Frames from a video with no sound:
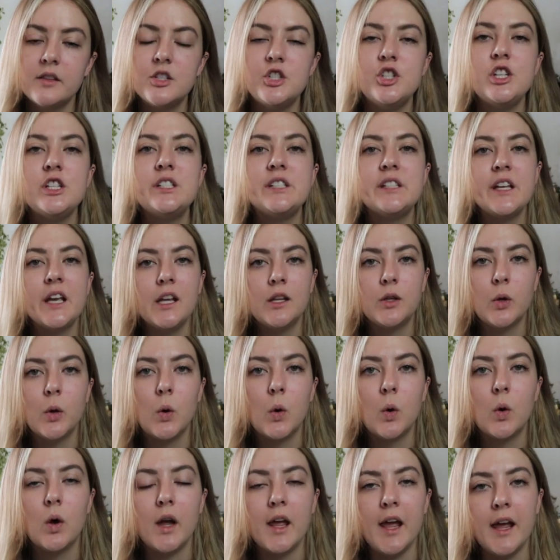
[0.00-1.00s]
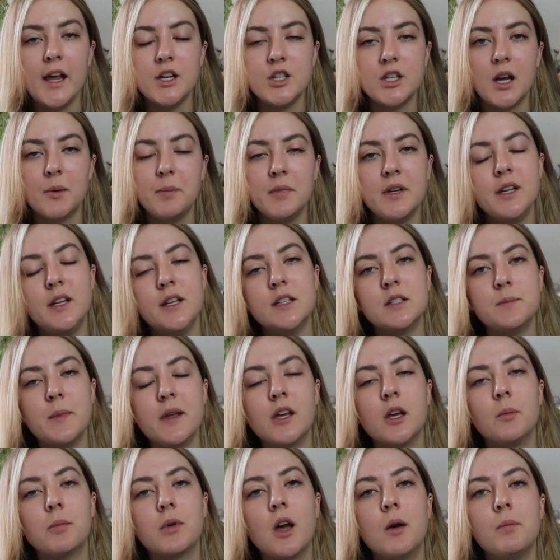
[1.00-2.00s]
Shiseido, a Japanese
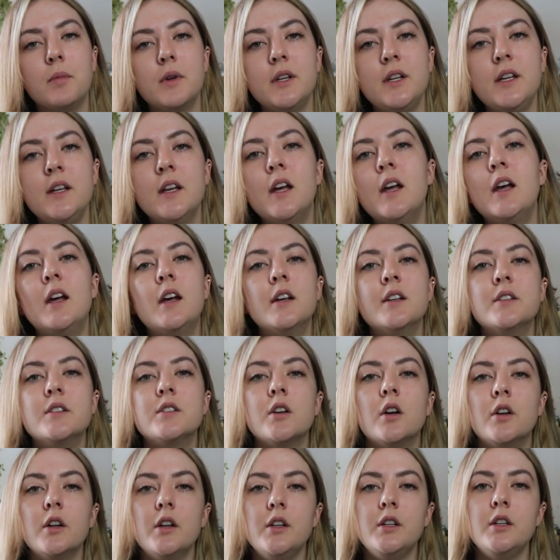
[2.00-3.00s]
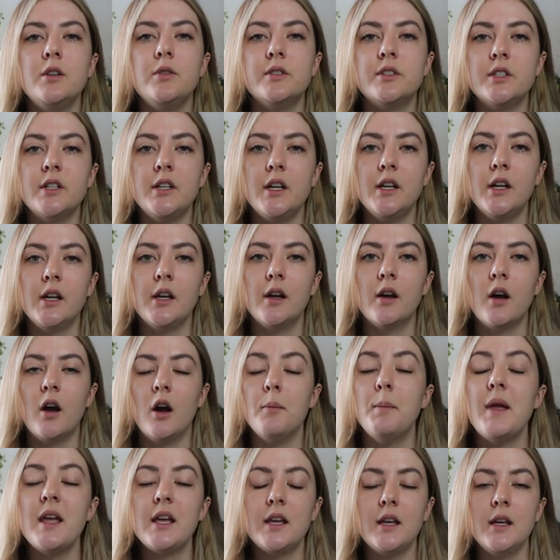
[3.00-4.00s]
makeup company, started using
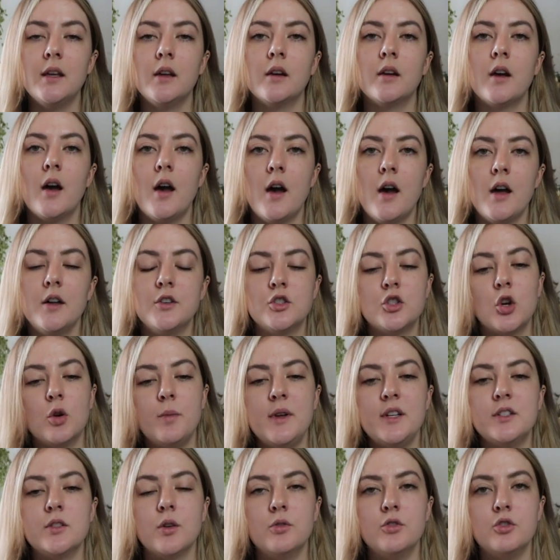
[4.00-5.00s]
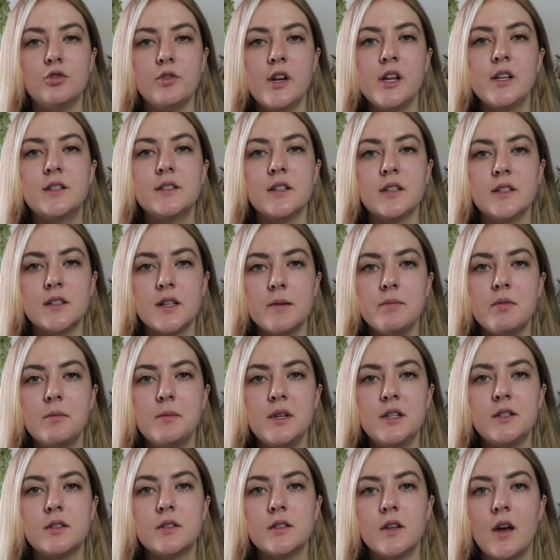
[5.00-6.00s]
or uh, making uh, chomeiso drinks and
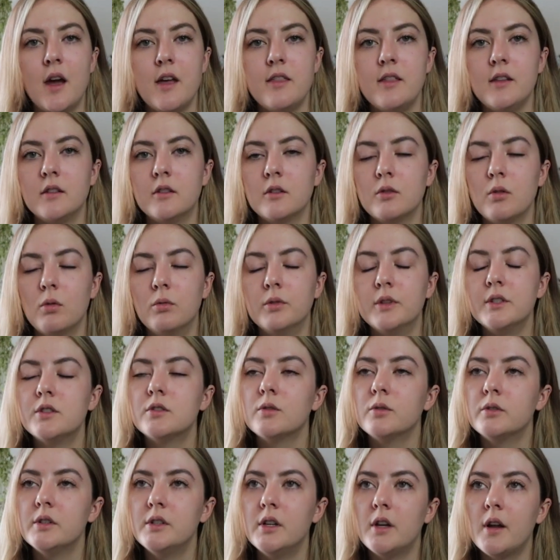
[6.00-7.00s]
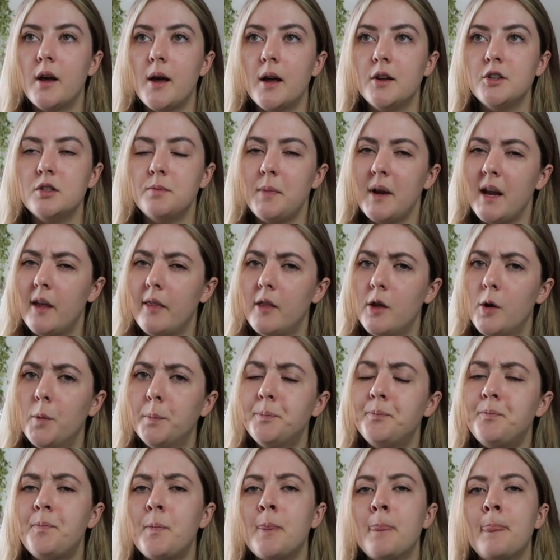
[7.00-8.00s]
supplements. I think they're only sold in uh, Japan
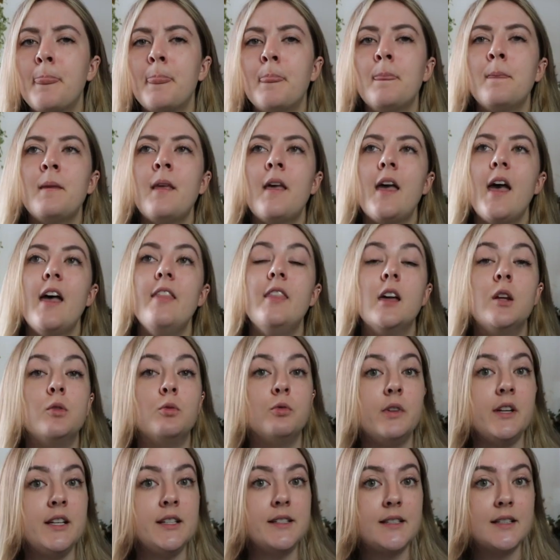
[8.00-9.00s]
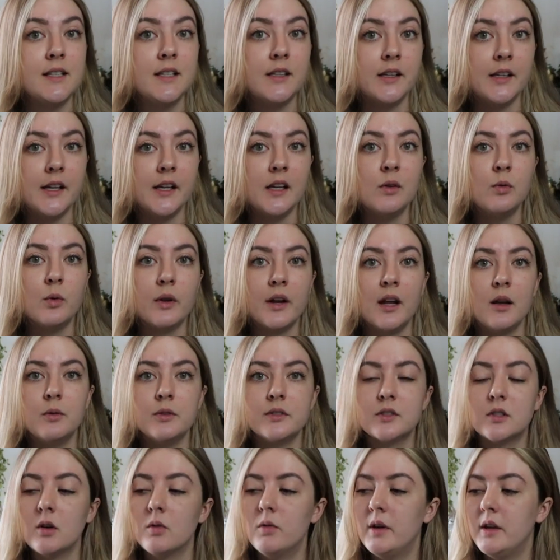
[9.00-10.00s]
though. And then recently, when I
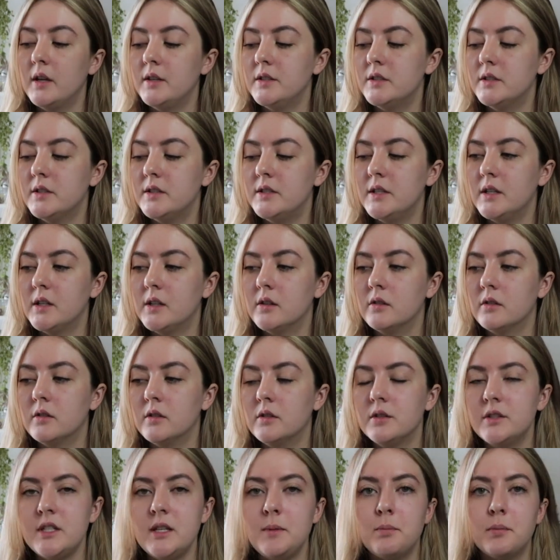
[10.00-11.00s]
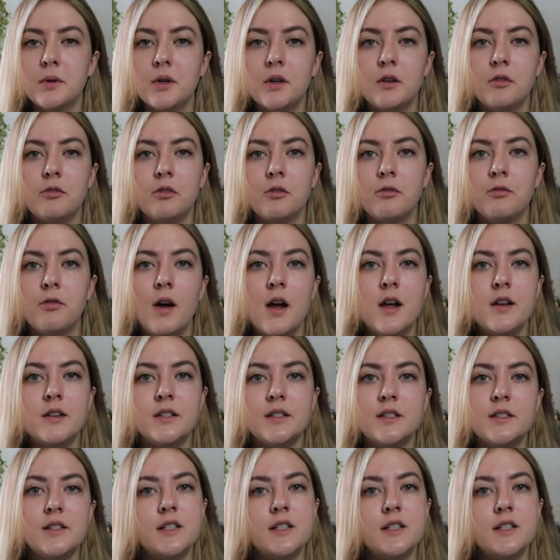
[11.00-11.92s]
was going to dig a little deeper for fun to